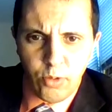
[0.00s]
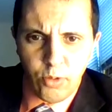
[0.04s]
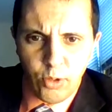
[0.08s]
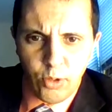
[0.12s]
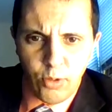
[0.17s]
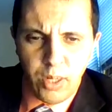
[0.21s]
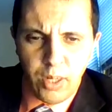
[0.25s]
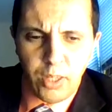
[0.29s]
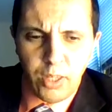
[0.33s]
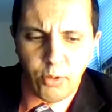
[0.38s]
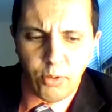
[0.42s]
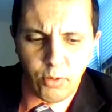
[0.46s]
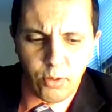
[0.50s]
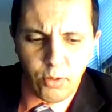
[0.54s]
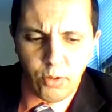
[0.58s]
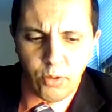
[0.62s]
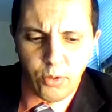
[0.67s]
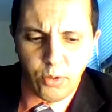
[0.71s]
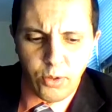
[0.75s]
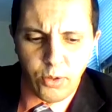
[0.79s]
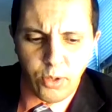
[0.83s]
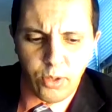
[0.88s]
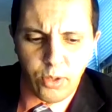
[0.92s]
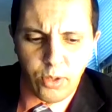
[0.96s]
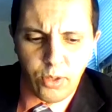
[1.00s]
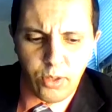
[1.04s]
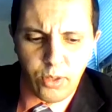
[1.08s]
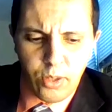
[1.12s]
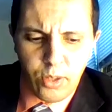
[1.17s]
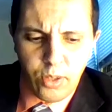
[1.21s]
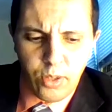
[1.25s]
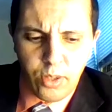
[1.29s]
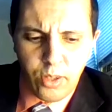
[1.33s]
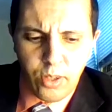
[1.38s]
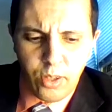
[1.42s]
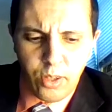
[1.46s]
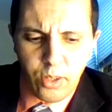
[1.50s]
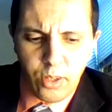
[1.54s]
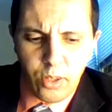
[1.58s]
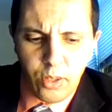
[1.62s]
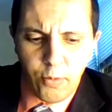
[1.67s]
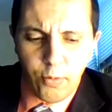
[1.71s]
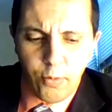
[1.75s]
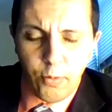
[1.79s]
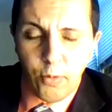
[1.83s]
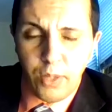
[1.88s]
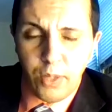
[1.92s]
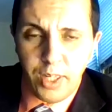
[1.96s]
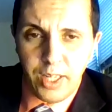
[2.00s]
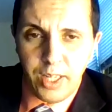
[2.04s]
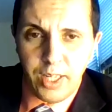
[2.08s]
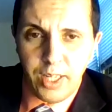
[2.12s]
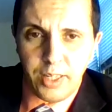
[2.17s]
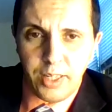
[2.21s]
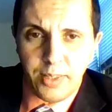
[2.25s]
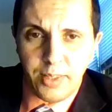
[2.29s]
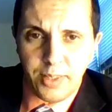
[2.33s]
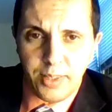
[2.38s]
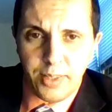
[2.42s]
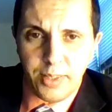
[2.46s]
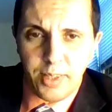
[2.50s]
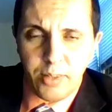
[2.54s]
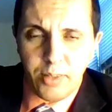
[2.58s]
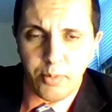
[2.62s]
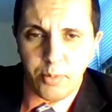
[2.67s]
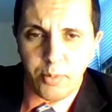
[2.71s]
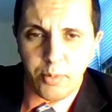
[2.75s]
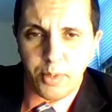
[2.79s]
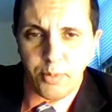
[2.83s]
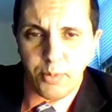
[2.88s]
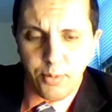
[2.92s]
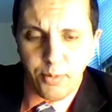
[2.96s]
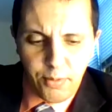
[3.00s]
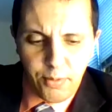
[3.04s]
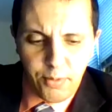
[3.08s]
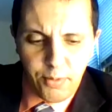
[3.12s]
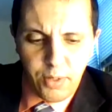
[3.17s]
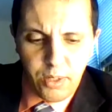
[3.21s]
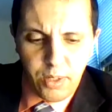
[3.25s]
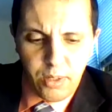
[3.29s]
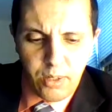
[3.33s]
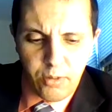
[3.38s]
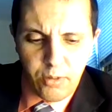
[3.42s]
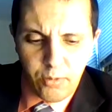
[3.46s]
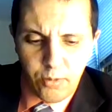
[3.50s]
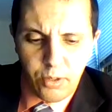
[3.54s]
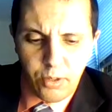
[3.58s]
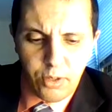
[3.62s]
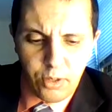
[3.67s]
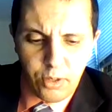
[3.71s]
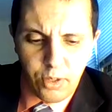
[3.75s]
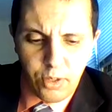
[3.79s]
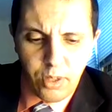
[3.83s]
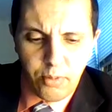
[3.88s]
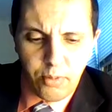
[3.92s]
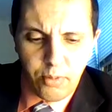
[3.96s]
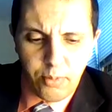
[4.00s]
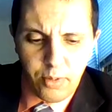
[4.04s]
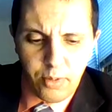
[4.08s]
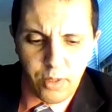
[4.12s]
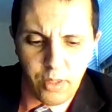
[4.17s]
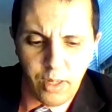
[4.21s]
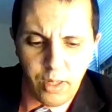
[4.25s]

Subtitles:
try to host a 48 teams FIFA World Cup